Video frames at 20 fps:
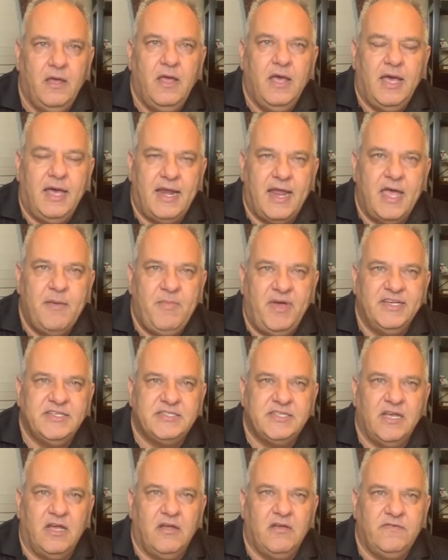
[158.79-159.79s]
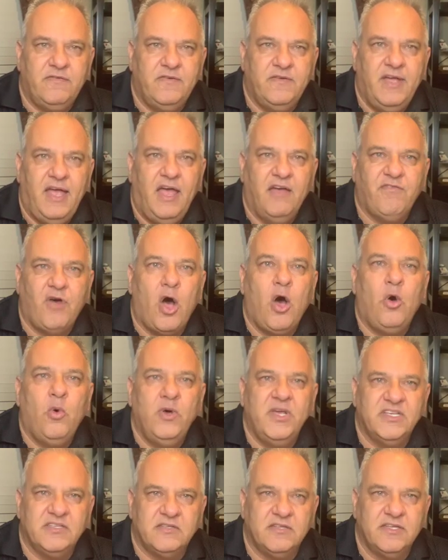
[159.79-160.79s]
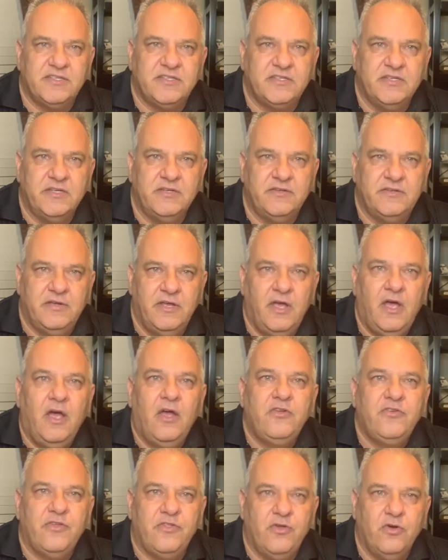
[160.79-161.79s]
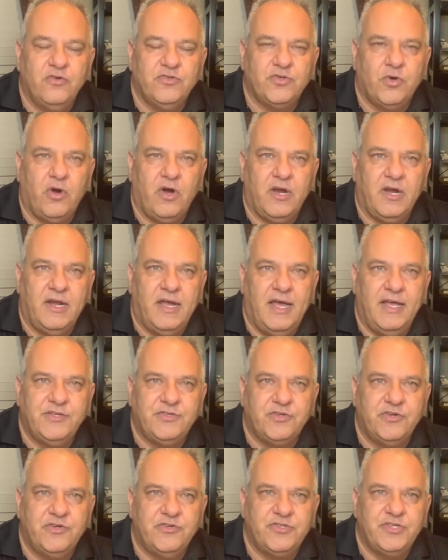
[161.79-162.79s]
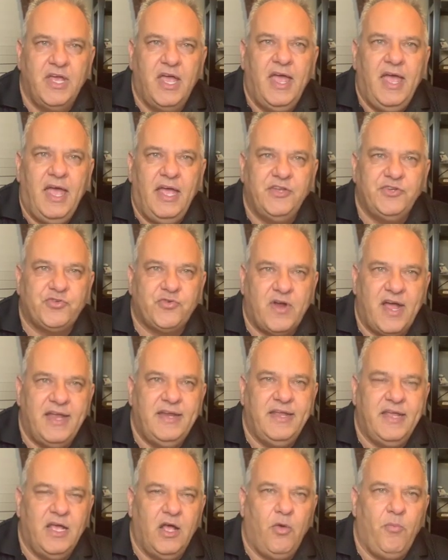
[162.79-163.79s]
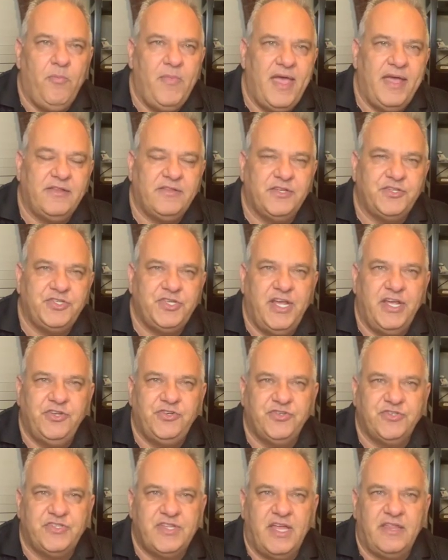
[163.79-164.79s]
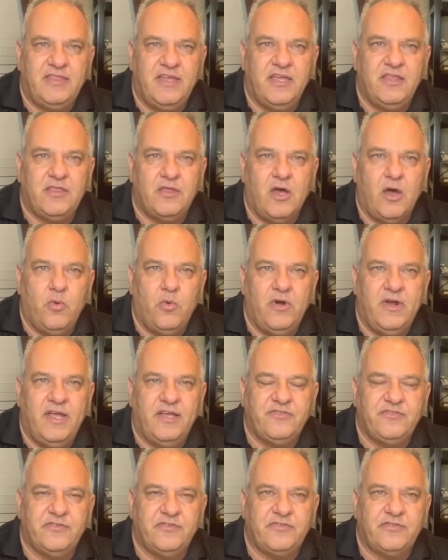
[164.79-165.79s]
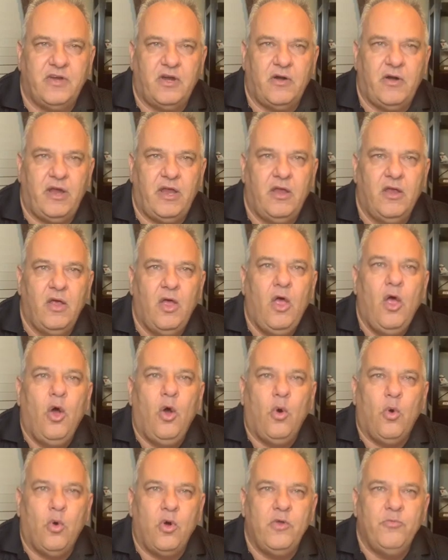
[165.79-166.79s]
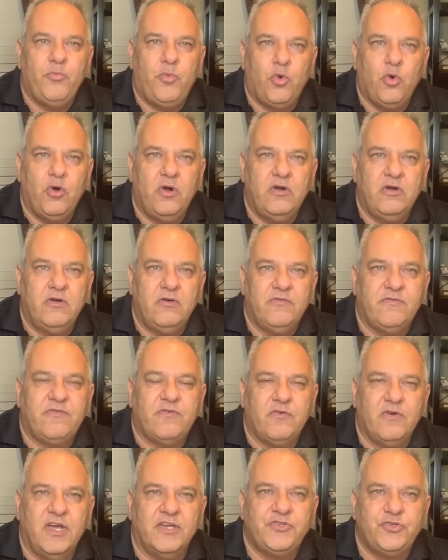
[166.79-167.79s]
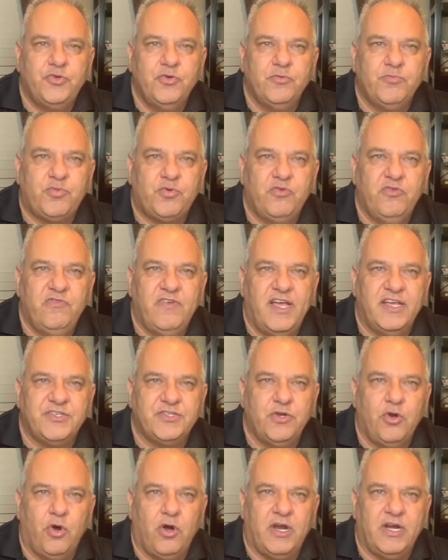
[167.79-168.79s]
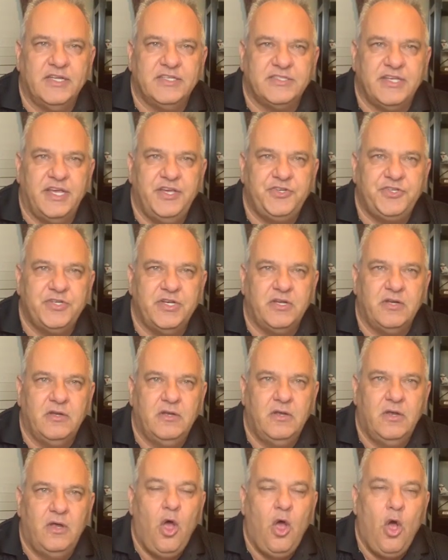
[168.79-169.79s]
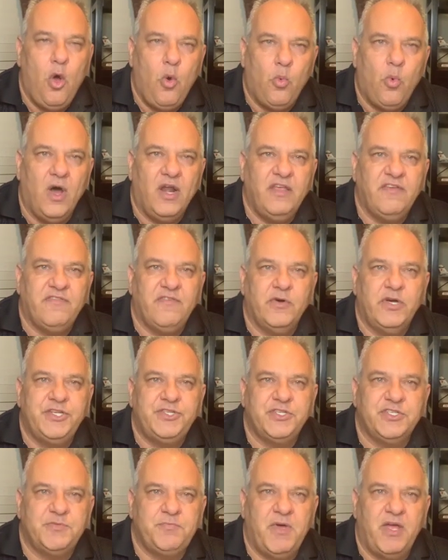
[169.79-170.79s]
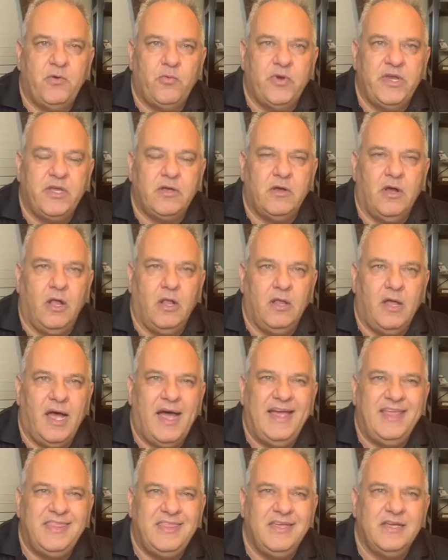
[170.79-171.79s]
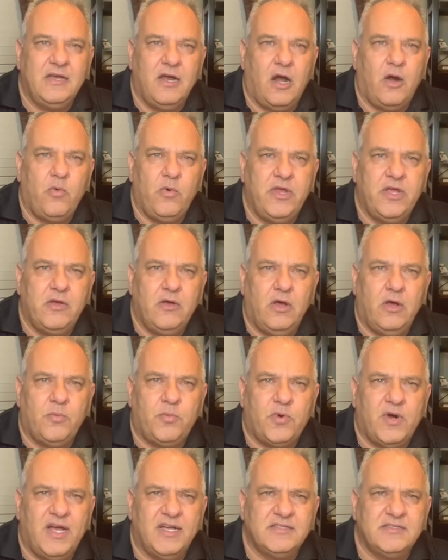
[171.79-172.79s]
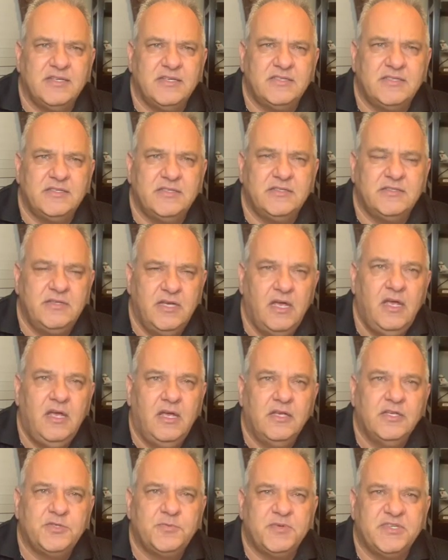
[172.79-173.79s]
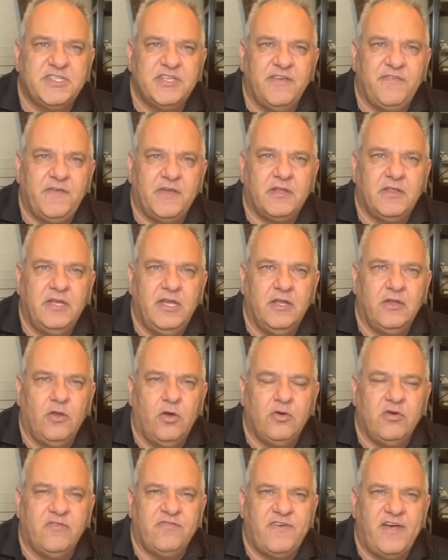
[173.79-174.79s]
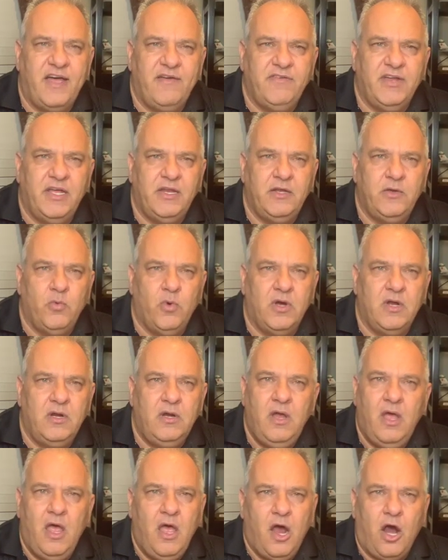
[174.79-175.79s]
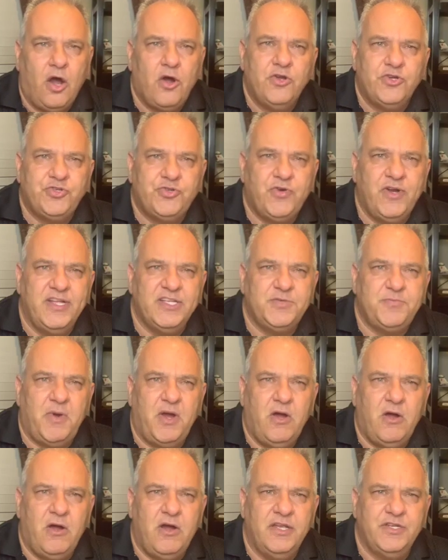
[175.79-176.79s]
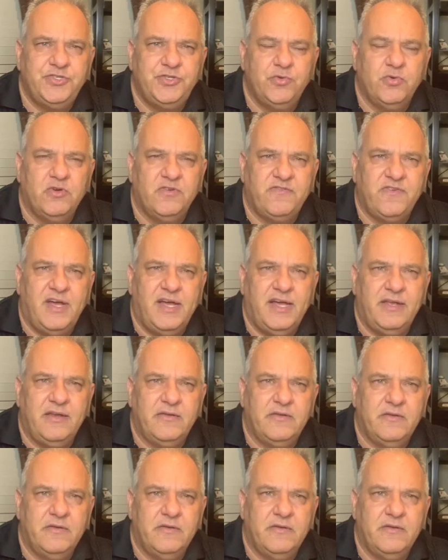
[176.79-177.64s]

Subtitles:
And I myself have always listened to those organizers and tried to help make the changes that they thought were necessary or important for us to improve as an organization. One of which has been recall. I think our recall processes, specifically in Local 591, are as transparent as you will find.